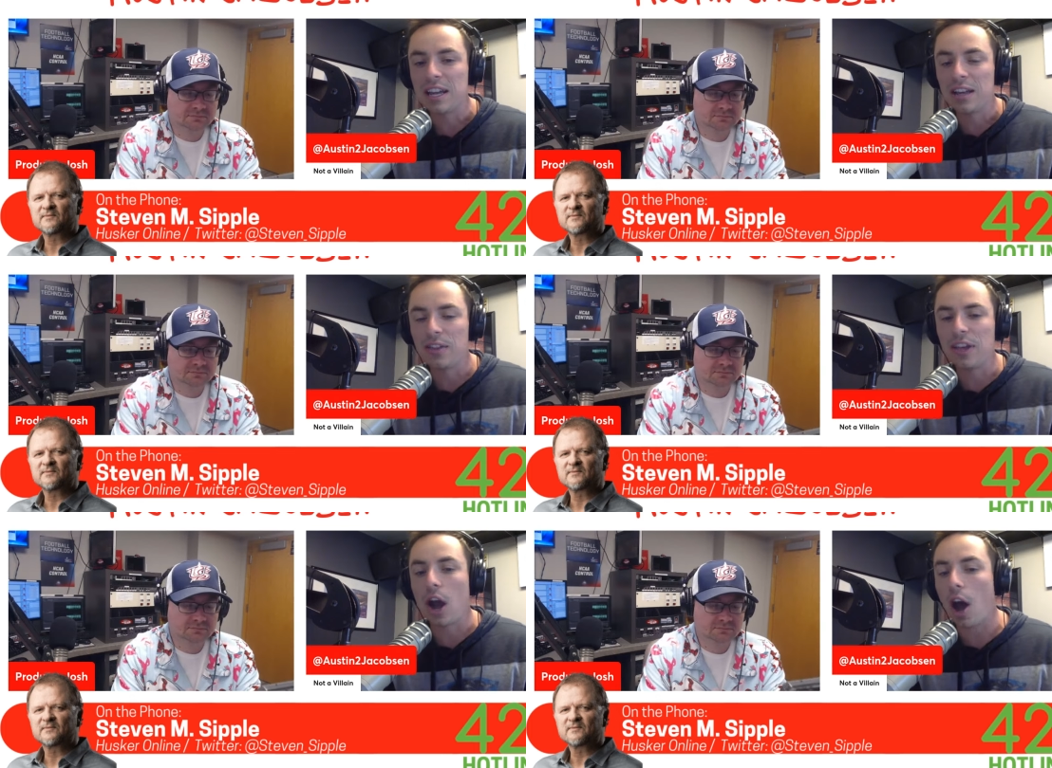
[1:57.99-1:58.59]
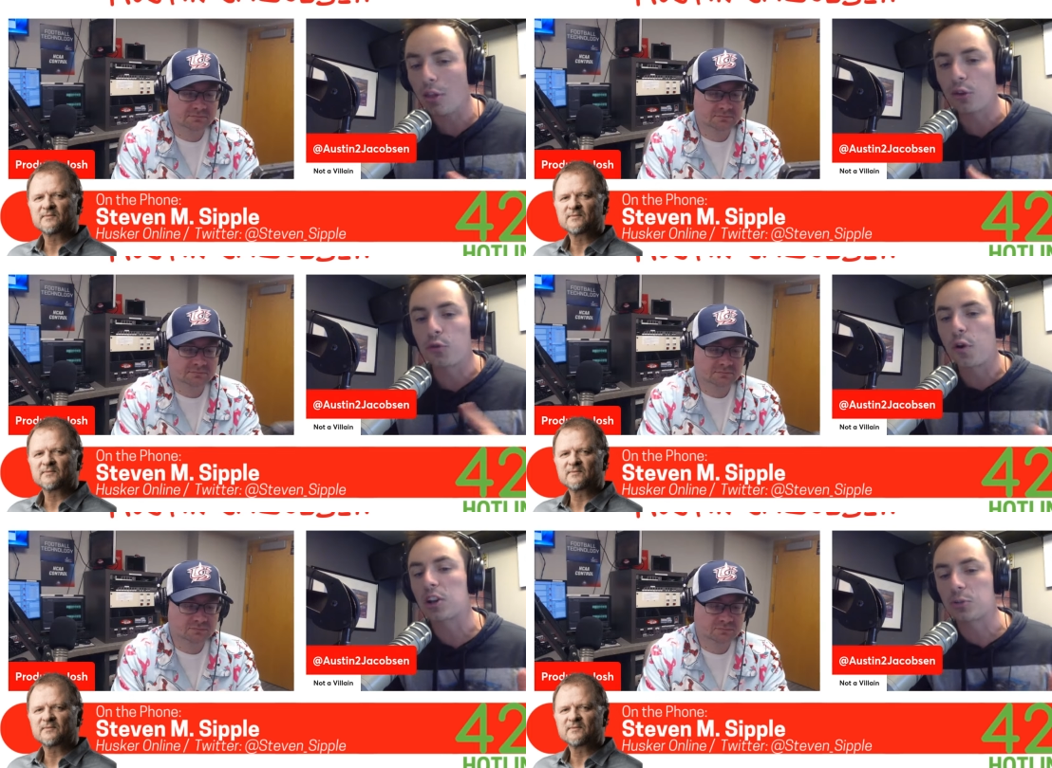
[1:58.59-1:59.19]
Speaker 1: than other
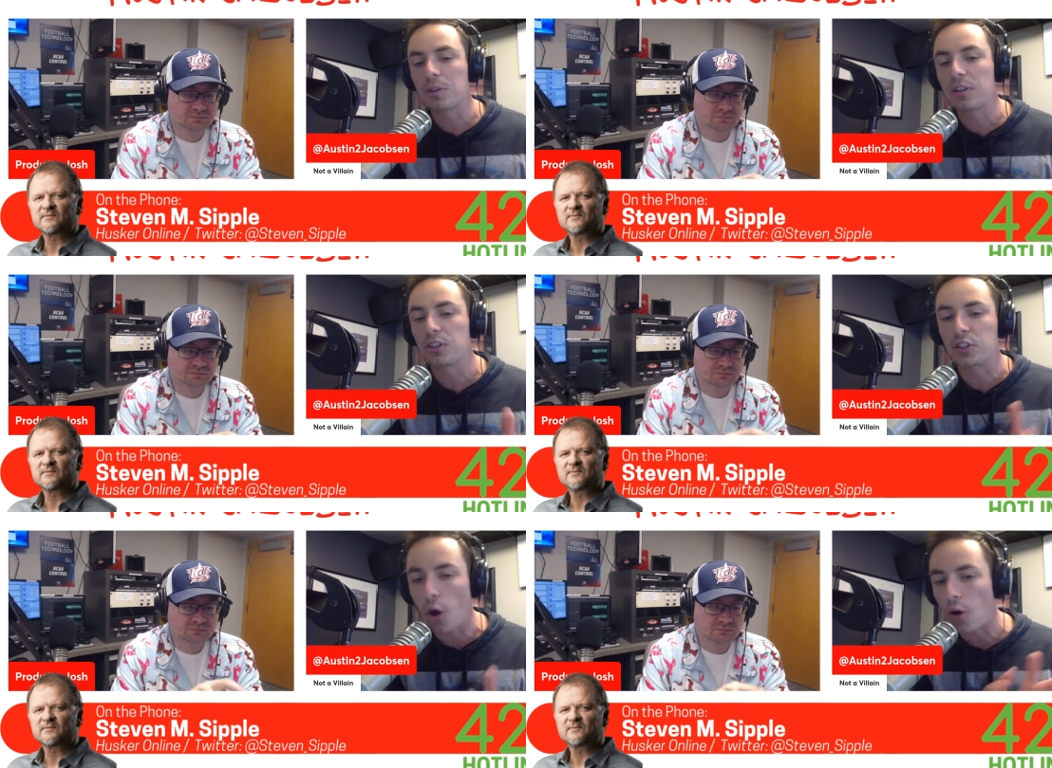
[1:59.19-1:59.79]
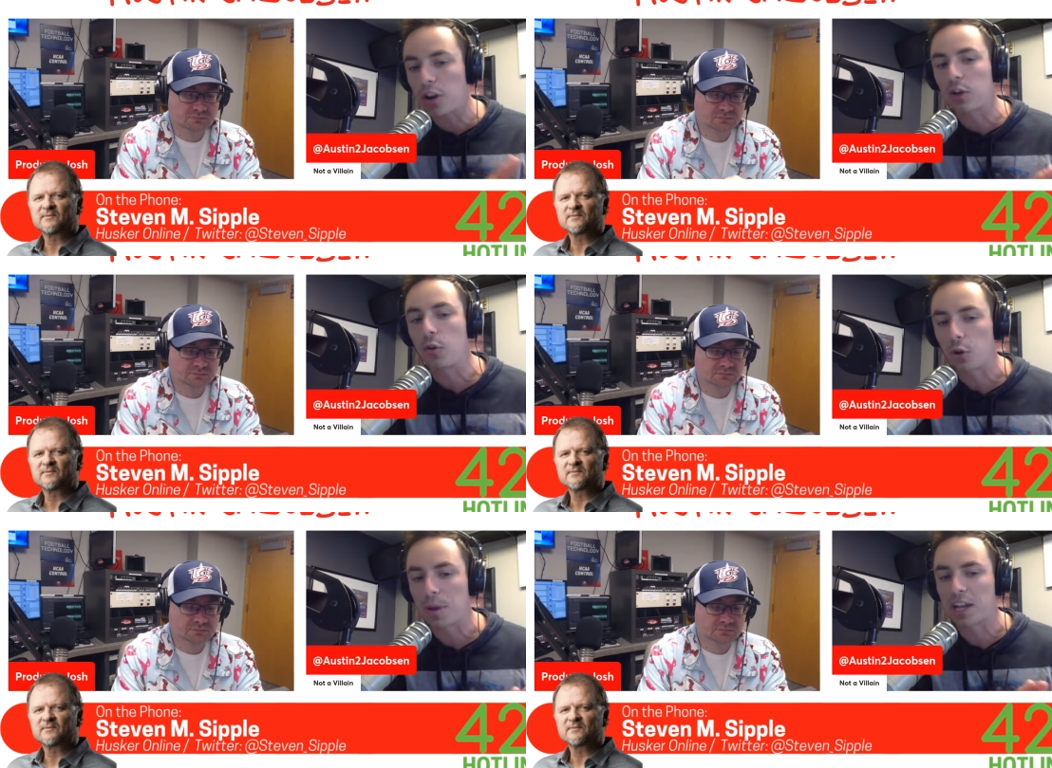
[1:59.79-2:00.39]
freshmen starting
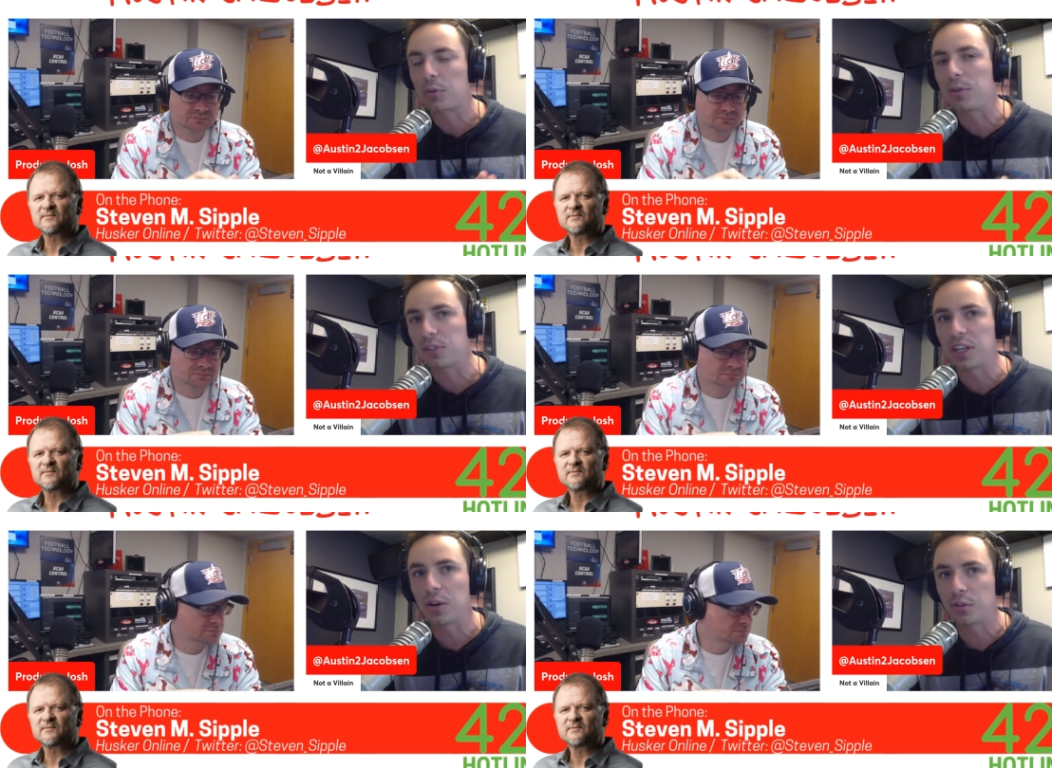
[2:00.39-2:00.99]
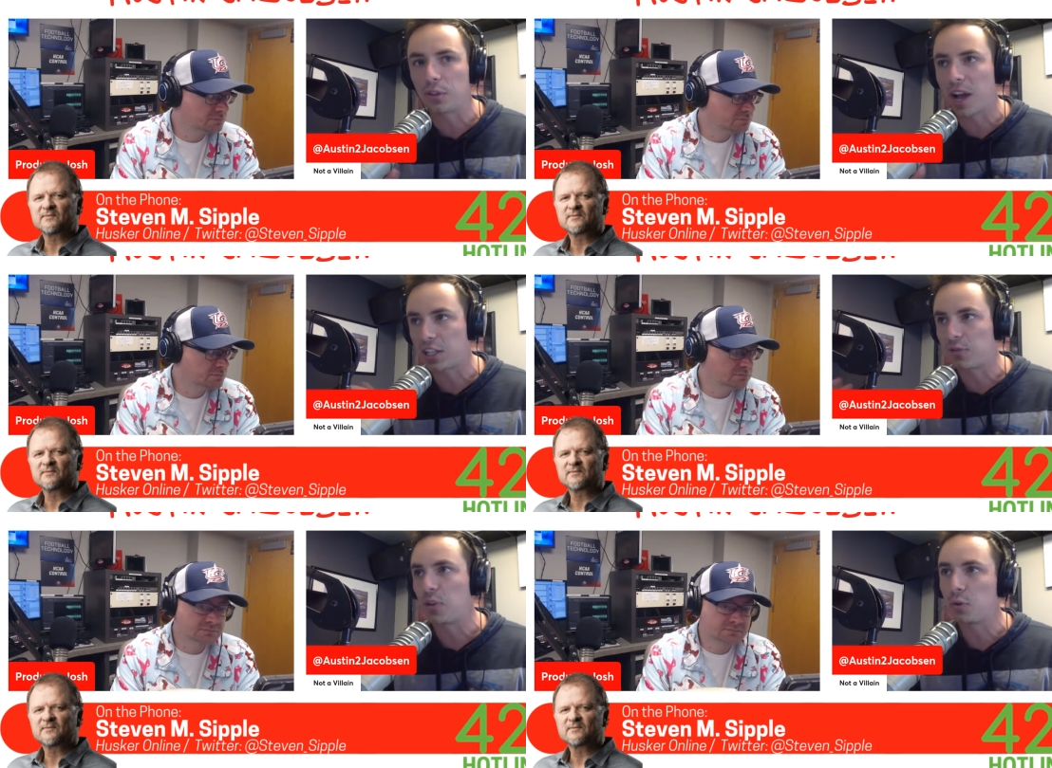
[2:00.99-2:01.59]
quarterbacks we've seen over the
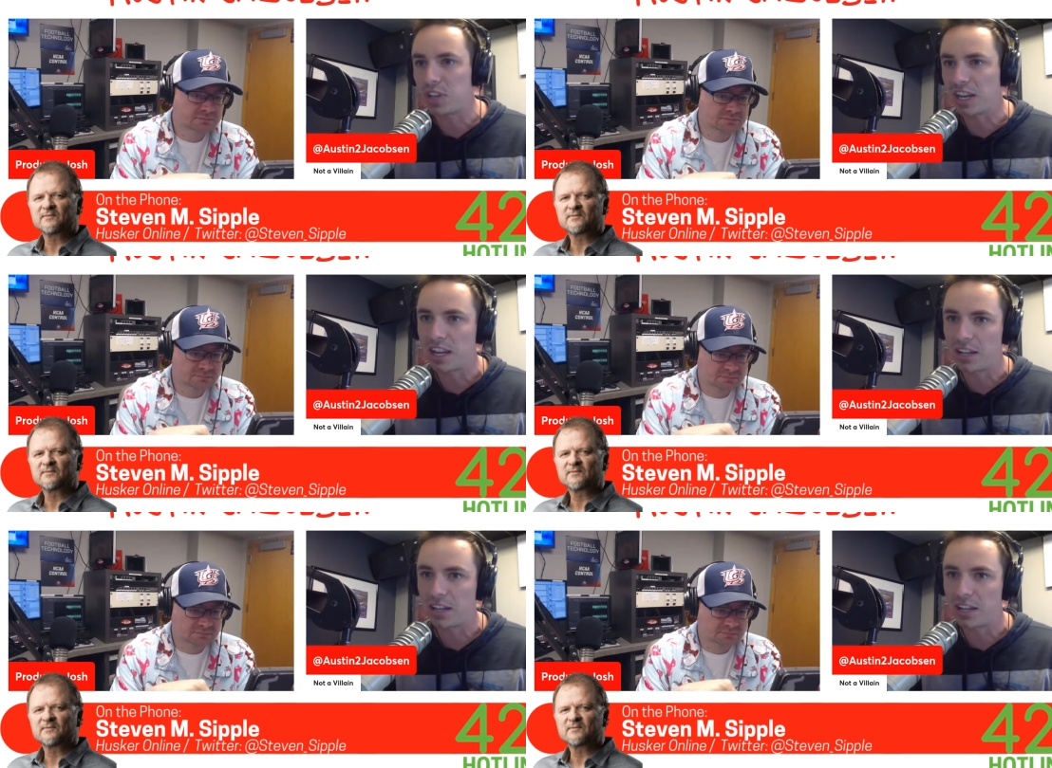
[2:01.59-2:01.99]
last few decades?